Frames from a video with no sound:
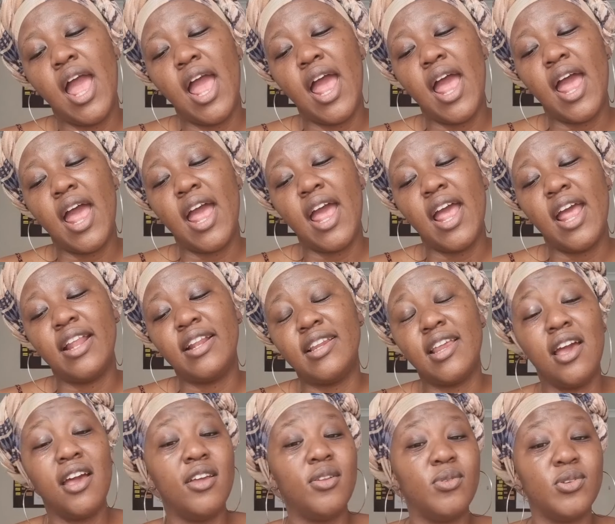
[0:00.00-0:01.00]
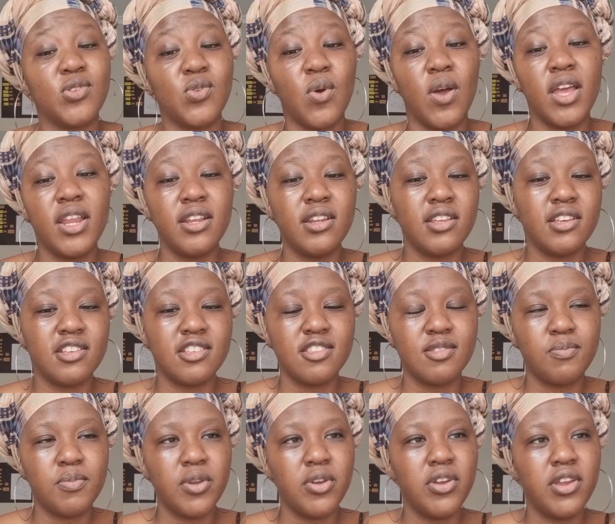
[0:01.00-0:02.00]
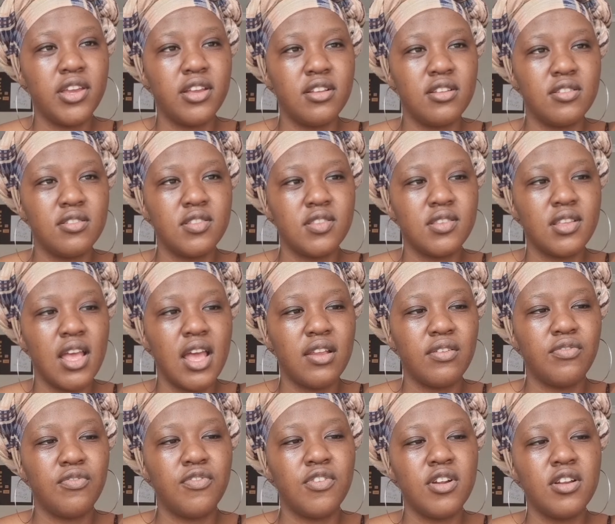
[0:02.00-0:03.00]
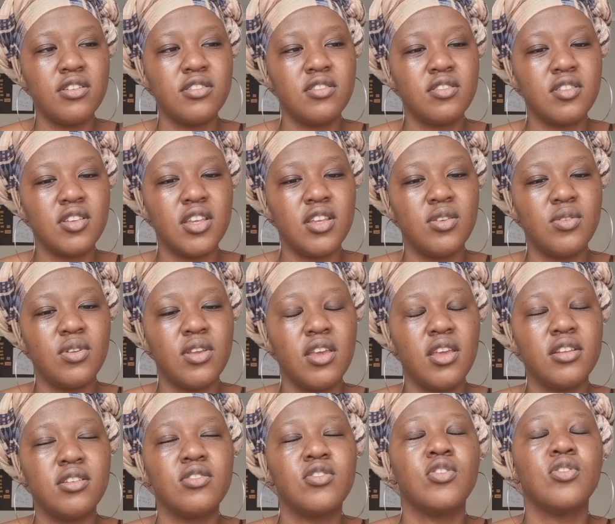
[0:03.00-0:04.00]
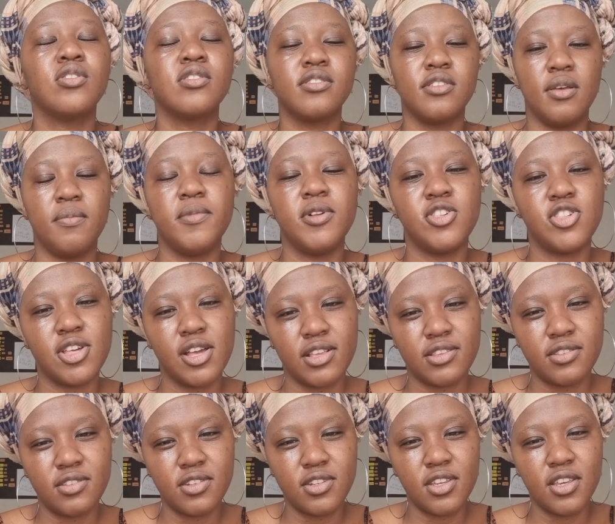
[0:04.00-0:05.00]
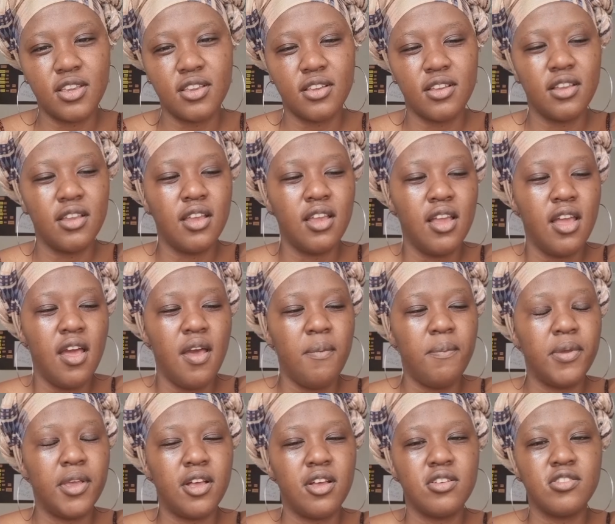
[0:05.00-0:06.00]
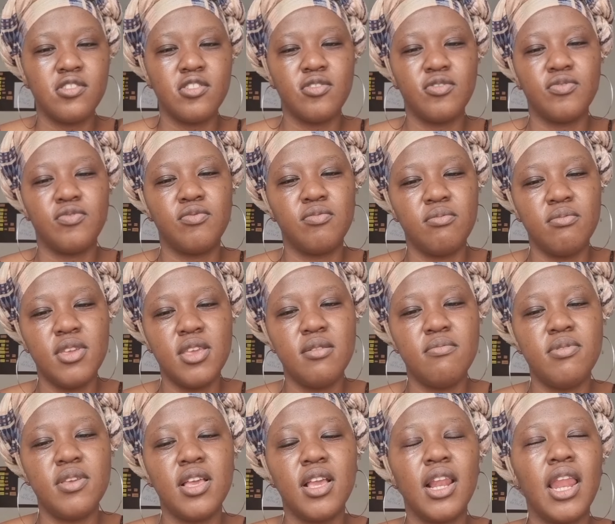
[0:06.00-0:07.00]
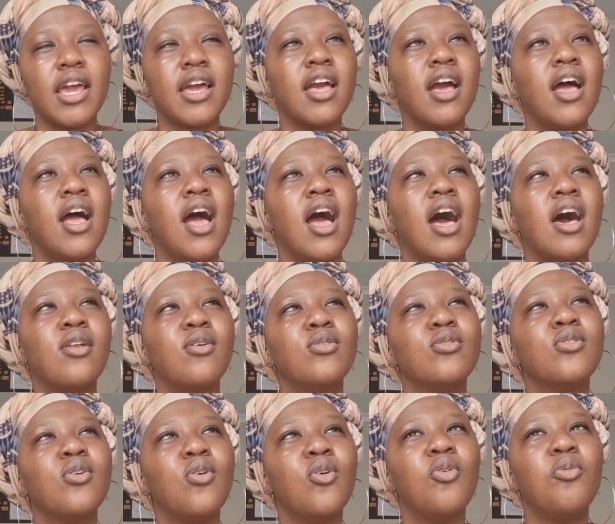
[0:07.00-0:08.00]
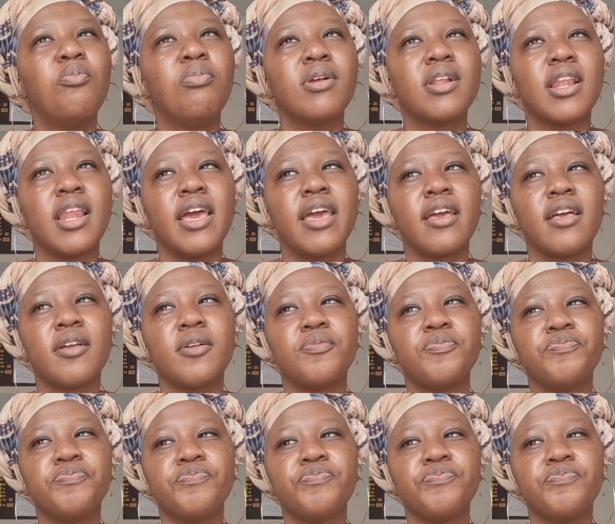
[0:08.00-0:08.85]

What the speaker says: and yeah, it was quite an experience. At first, it took some adjusting because of me being like, I don't know, but like